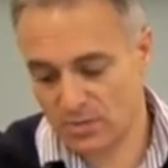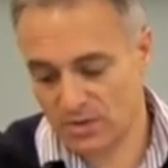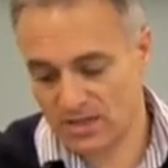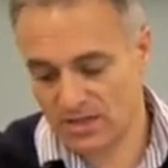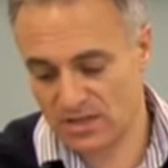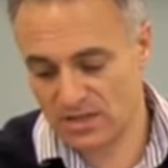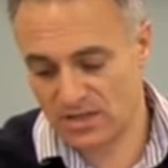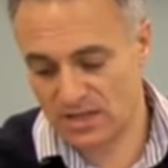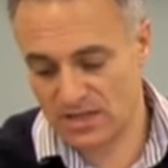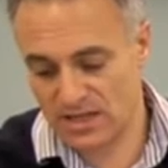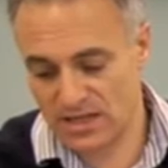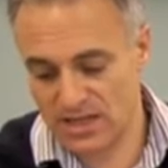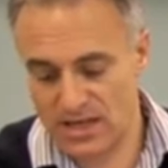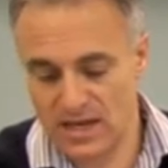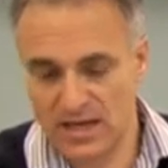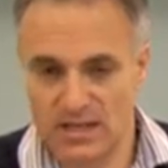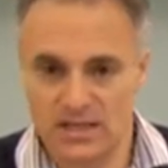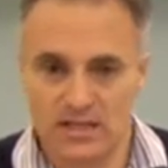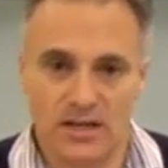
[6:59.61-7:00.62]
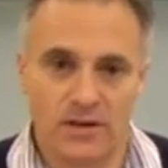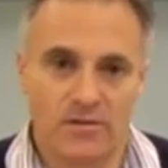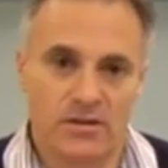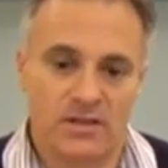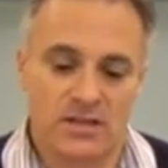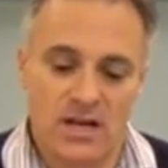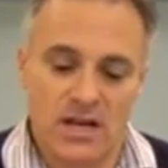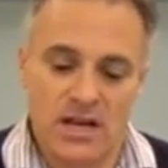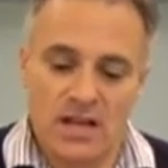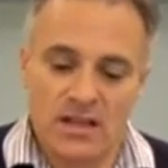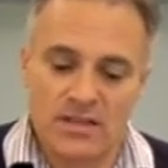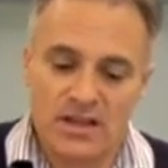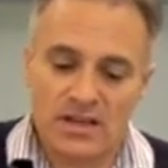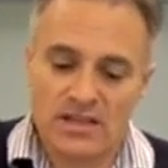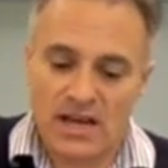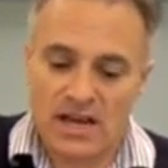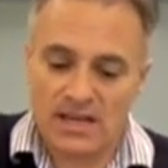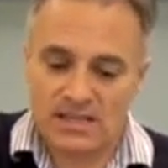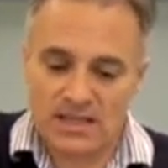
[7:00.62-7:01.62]
which is the DE series,
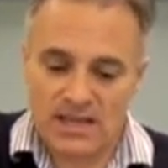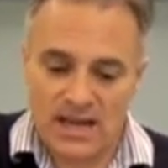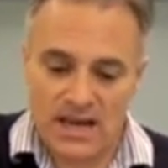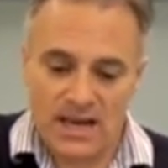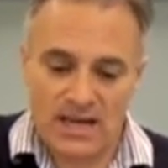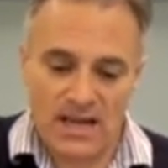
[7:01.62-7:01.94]
this has a